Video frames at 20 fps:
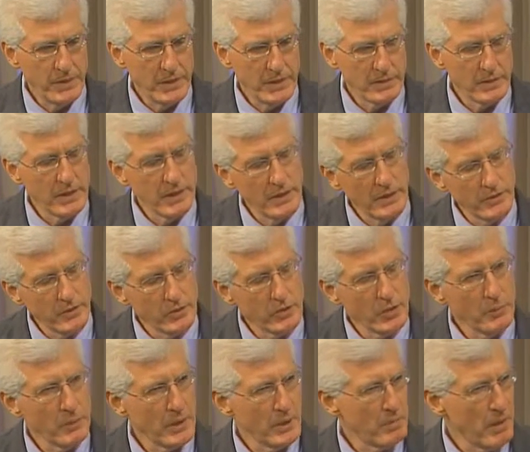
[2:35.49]
is there
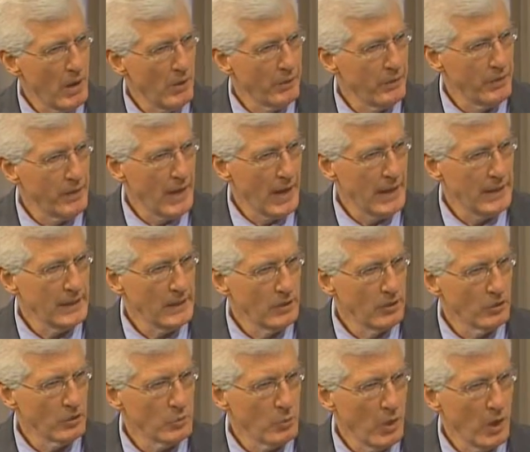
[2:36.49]
something about that
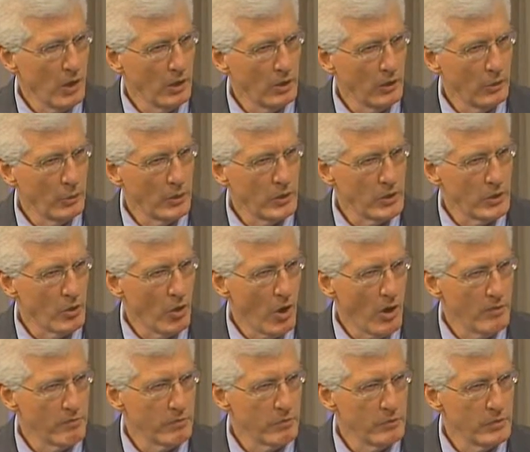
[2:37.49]
here as well? Are we
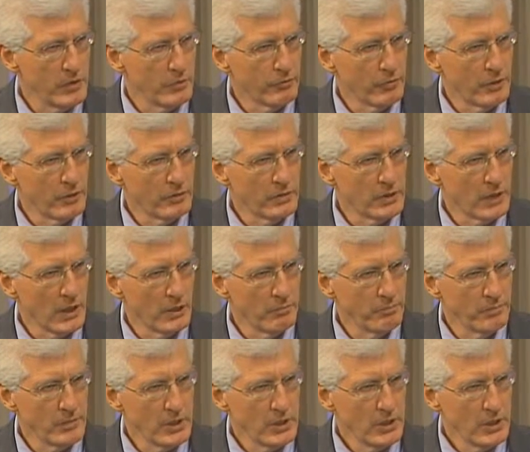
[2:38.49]
drawing from different
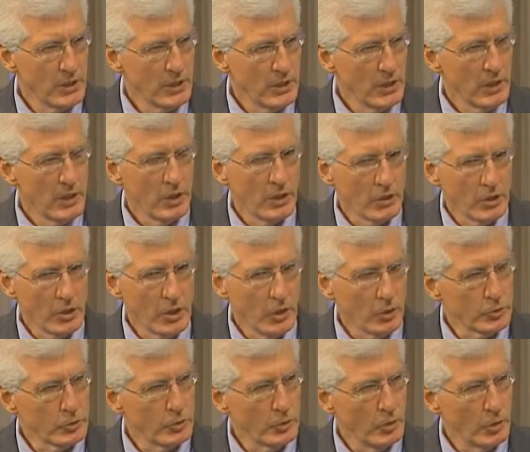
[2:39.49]

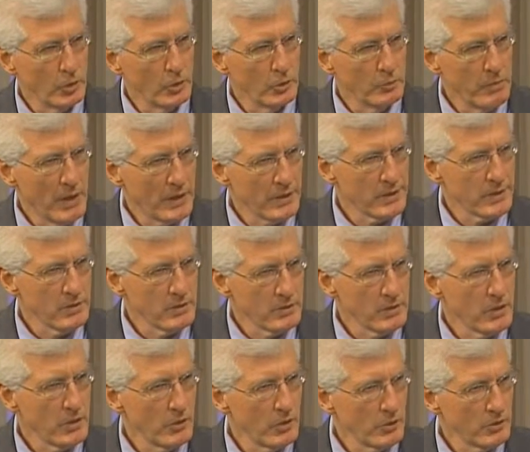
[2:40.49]
cultural
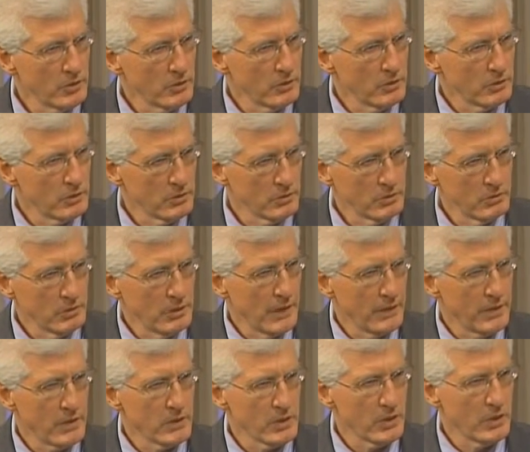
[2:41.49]
medicines here to
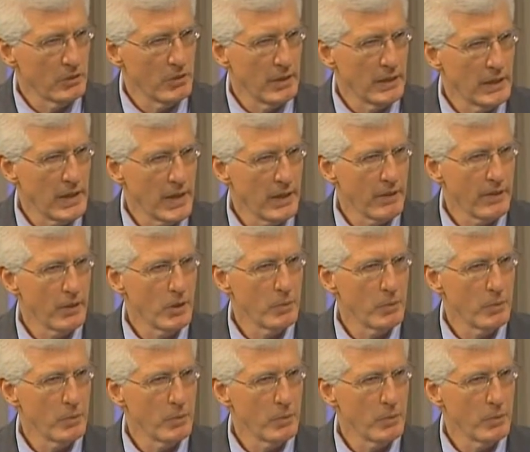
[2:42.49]
get this integrated kind of